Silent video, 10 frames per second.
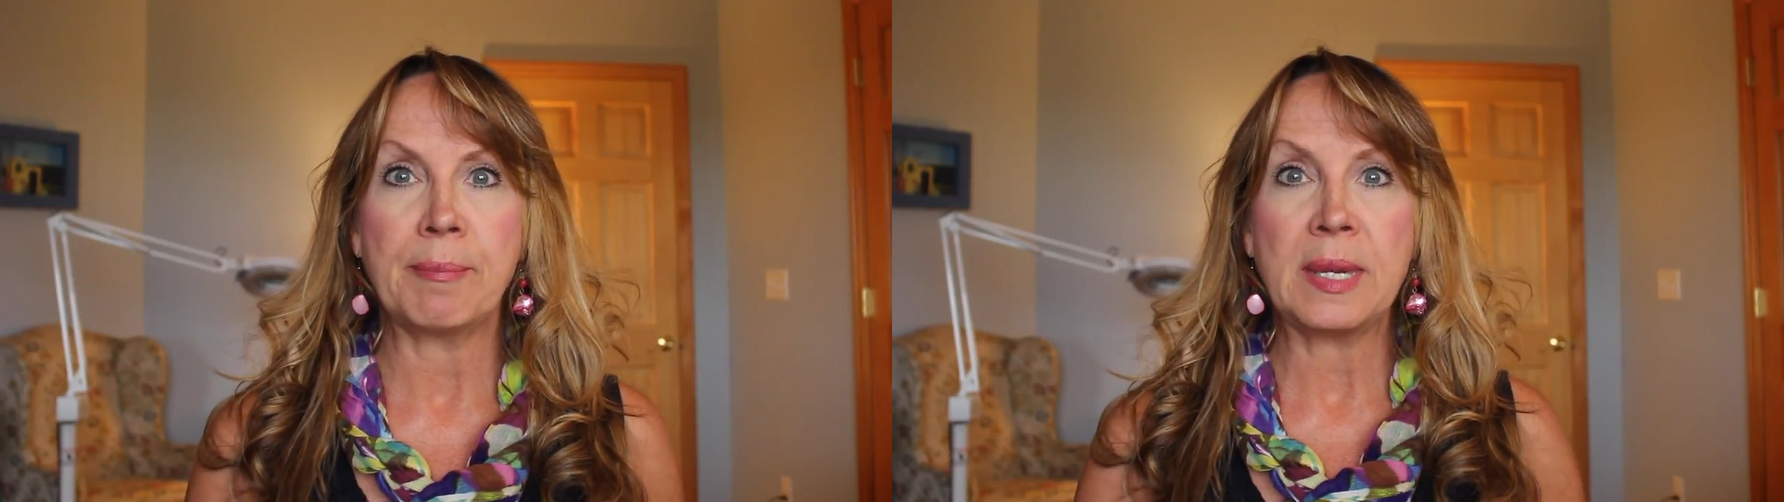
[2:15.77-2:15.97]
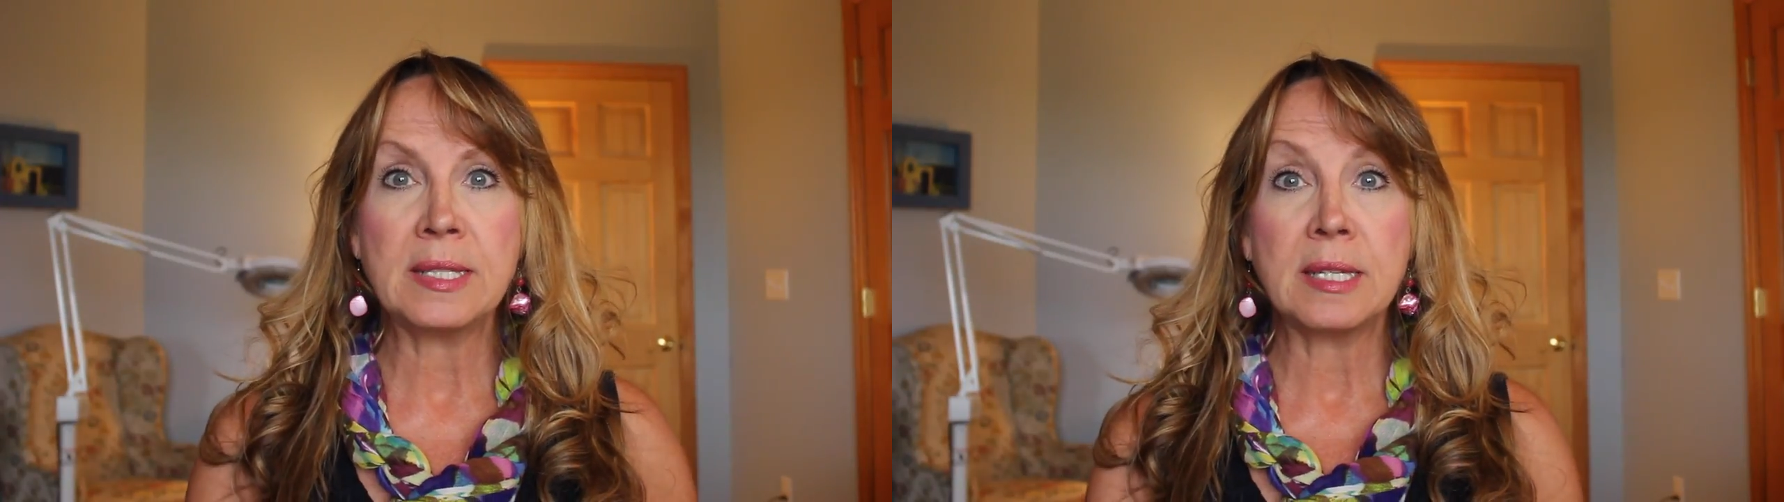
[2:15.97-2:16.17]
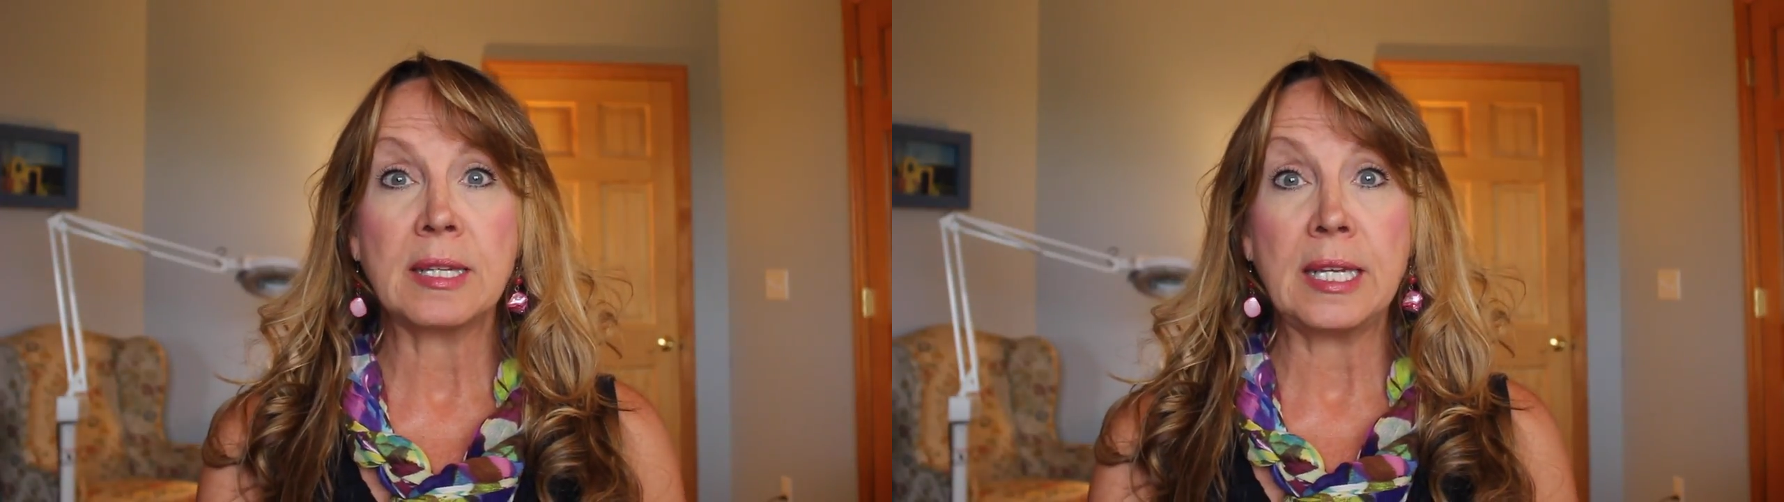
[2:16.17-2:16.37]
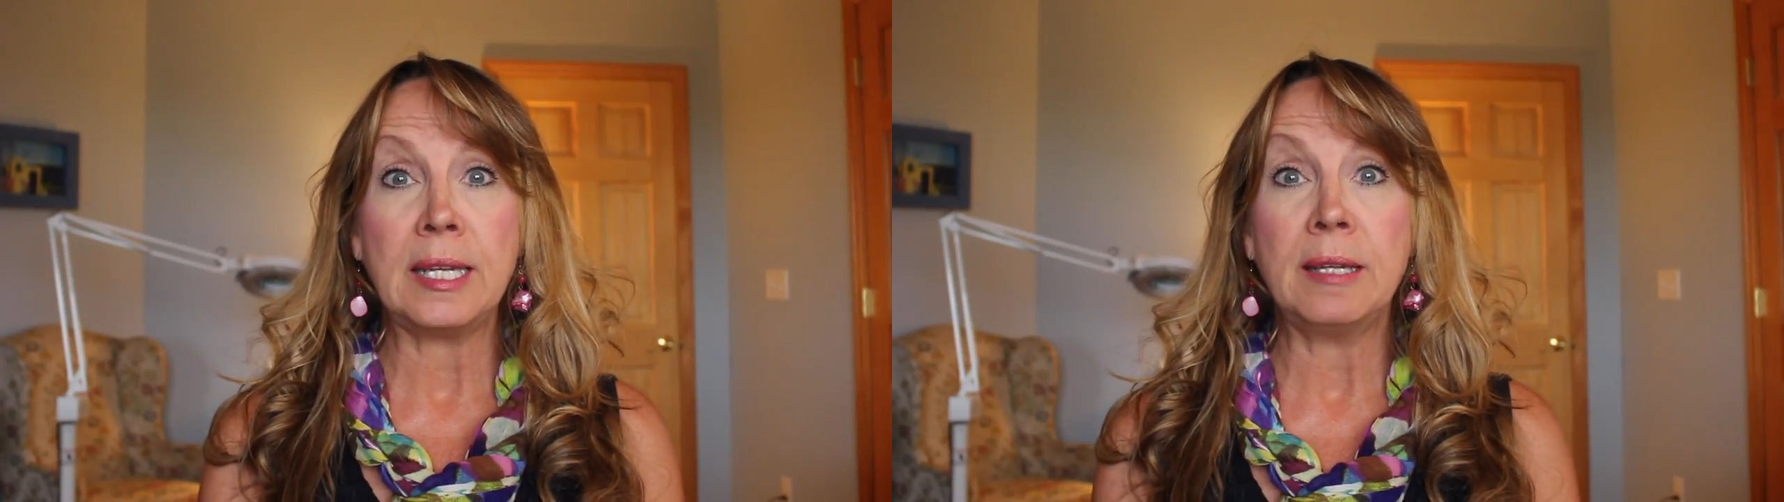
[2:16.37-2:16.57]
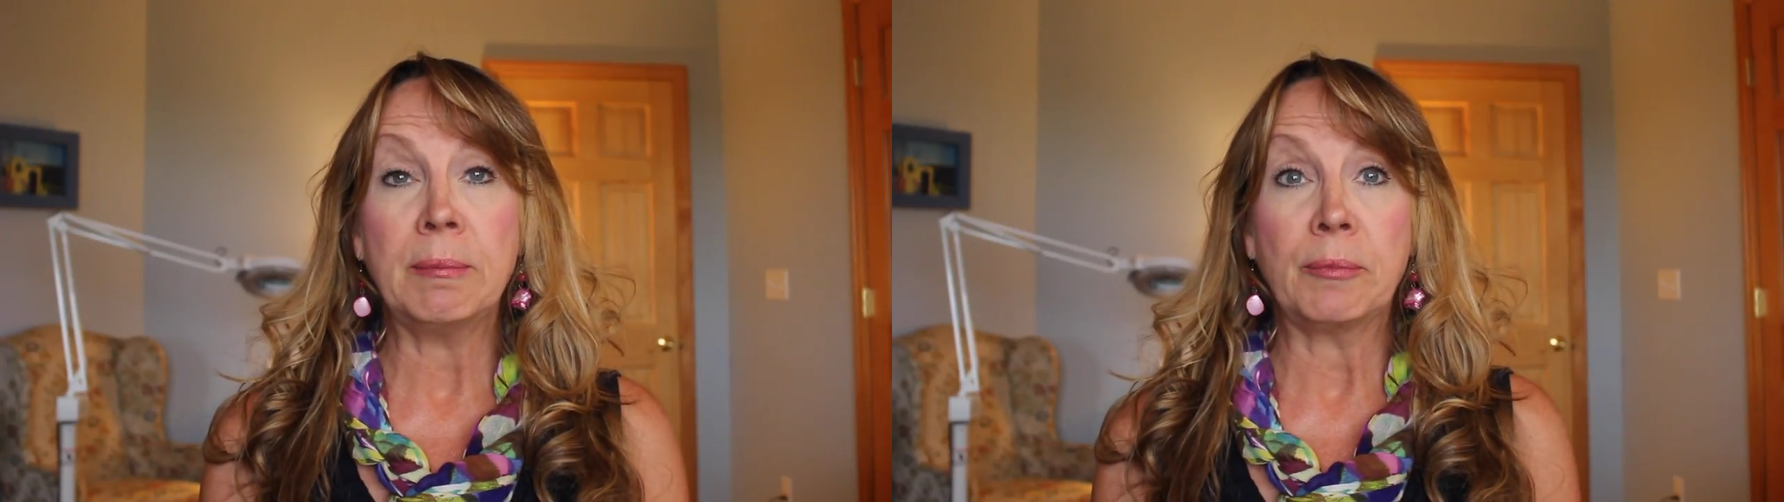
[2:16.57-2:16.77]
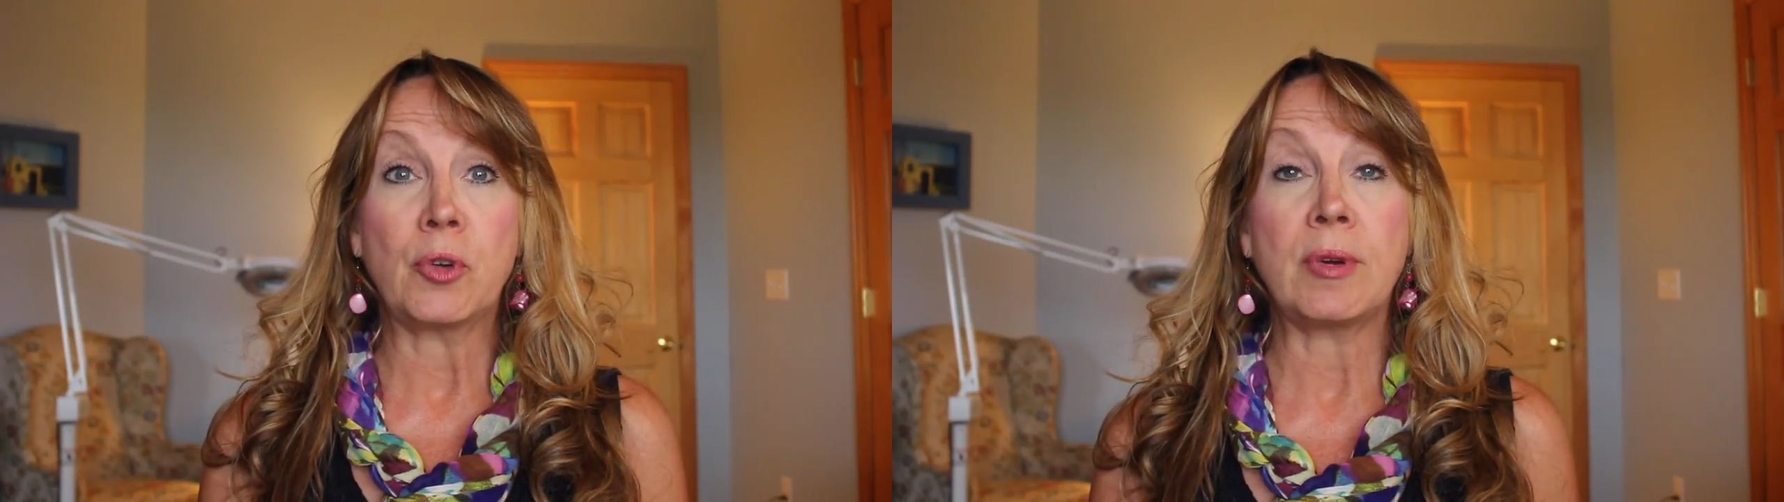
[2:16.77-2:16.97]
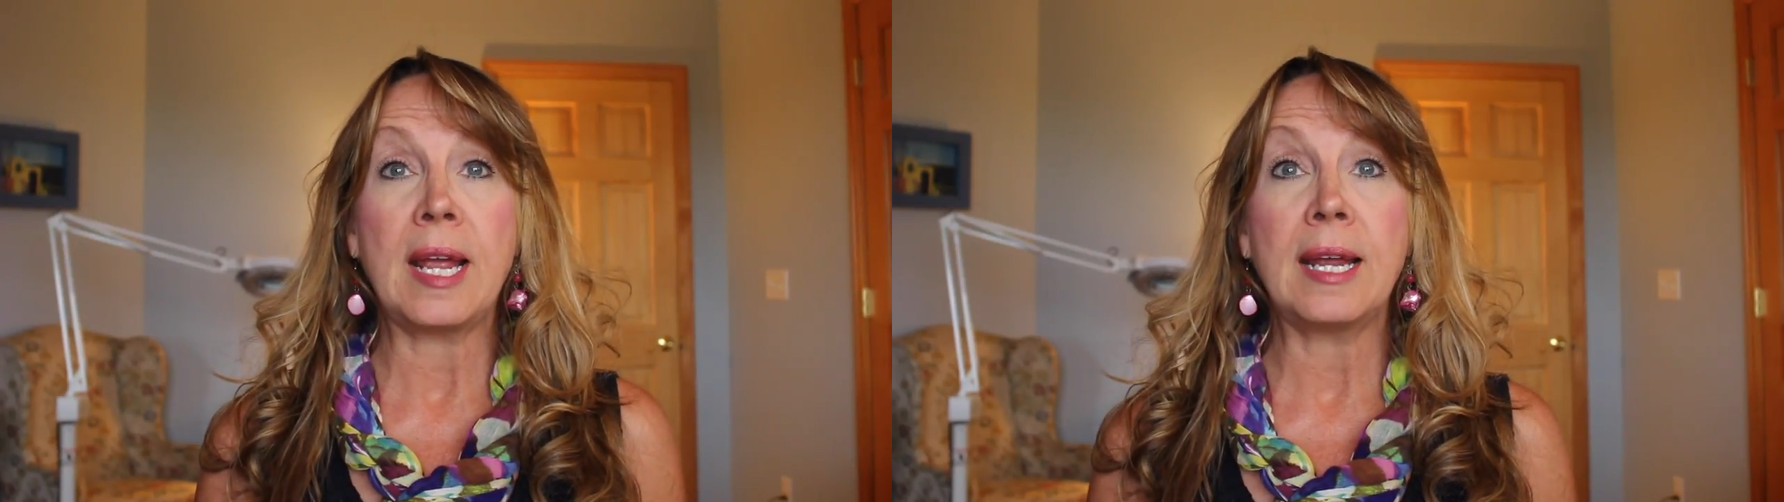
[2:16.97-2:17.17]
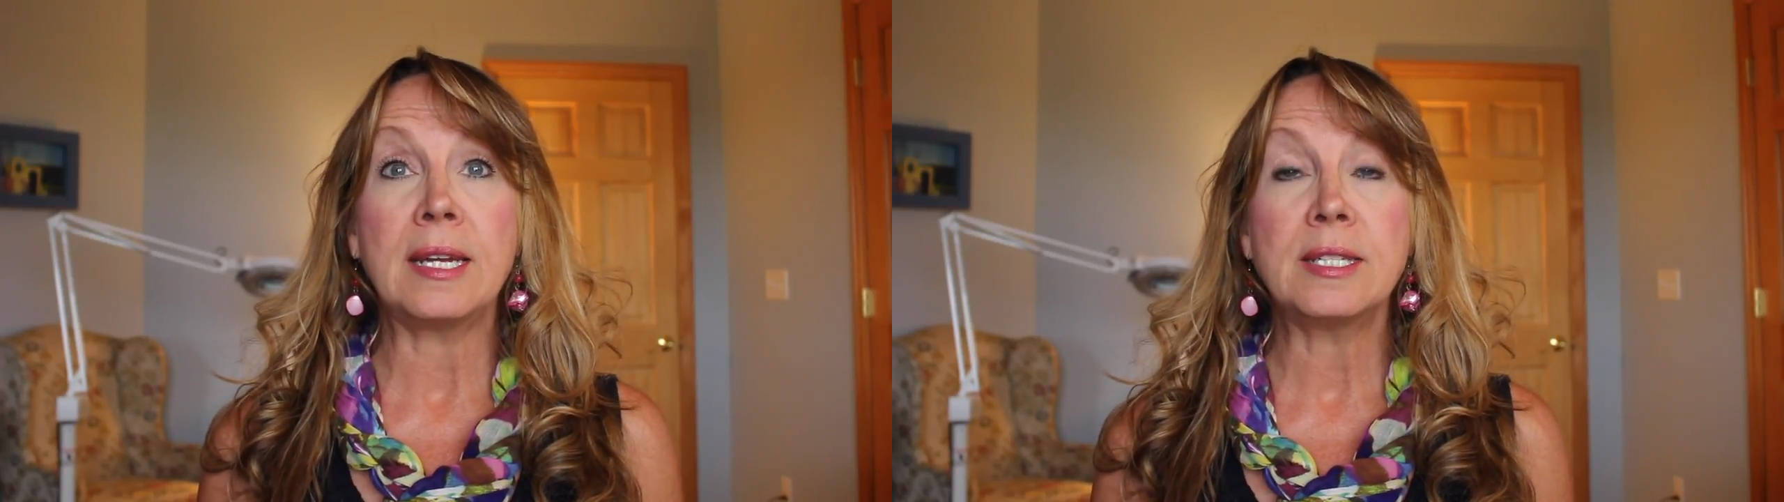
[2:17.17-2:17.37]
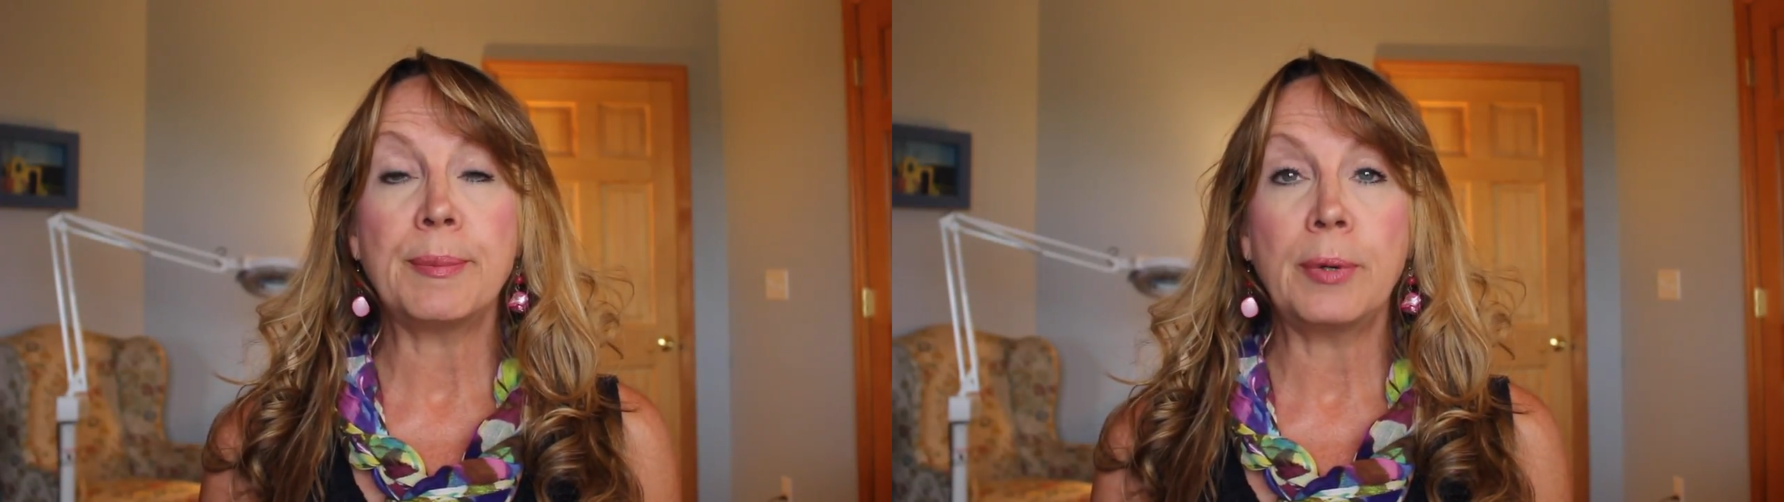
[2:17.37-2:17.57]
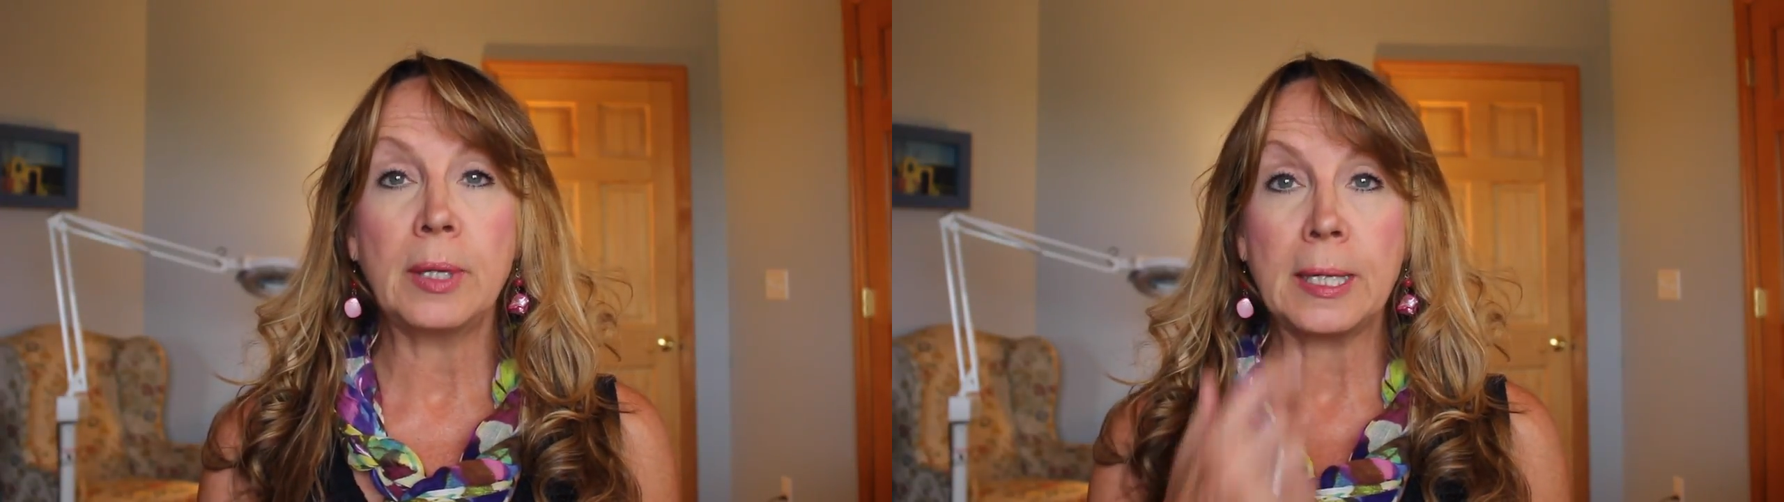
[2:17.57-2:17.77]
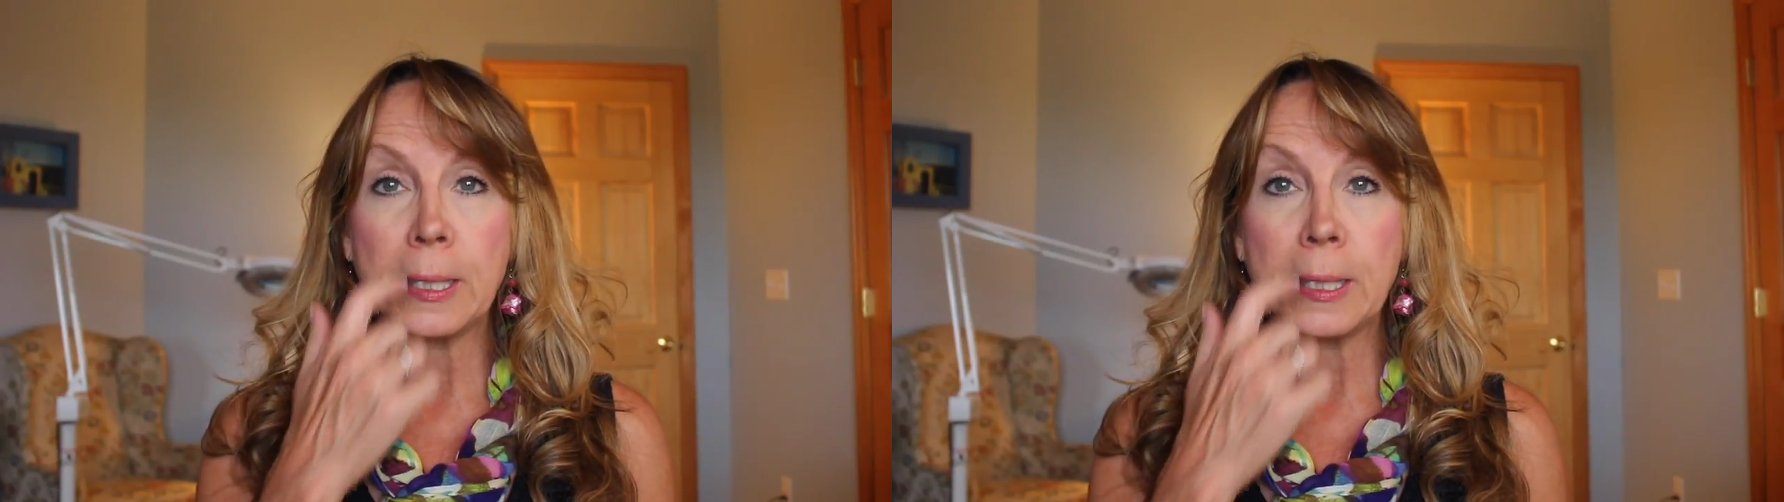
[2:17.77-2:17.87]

basically created to put